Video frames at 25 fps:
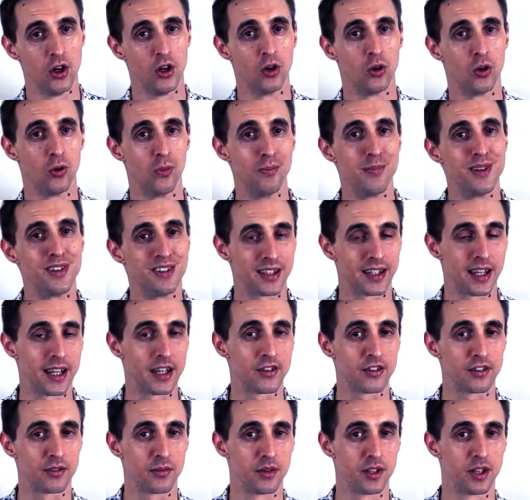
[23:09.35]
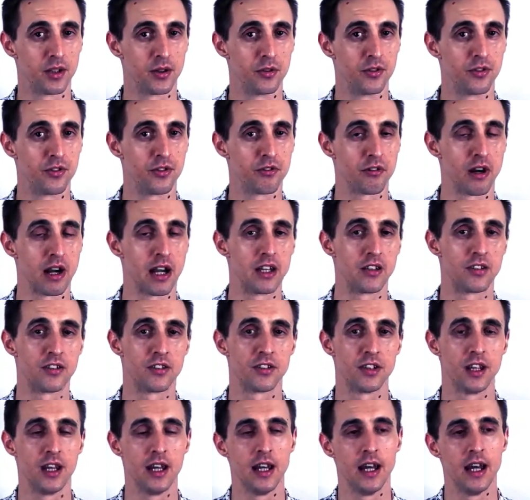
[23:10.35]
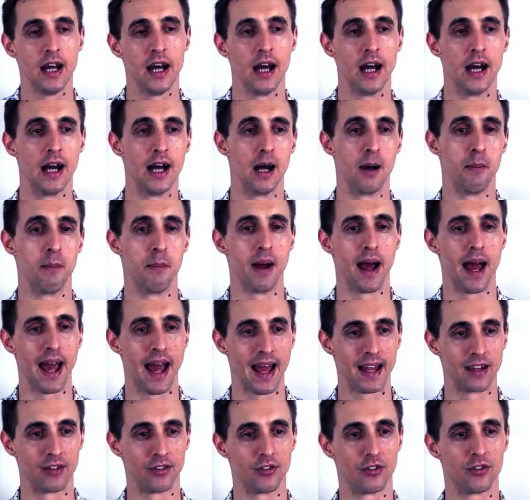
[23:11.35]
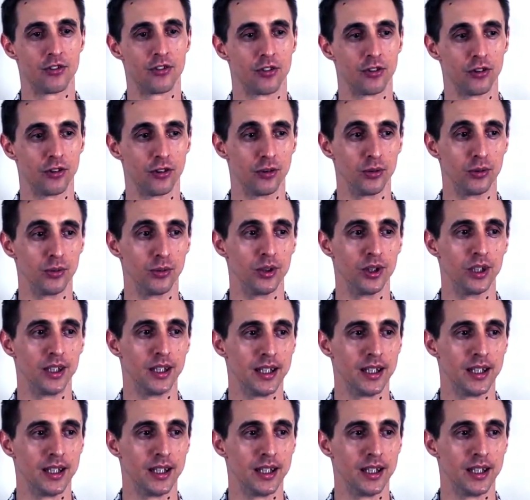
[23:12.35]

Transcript: or mitigate some of those threats, and to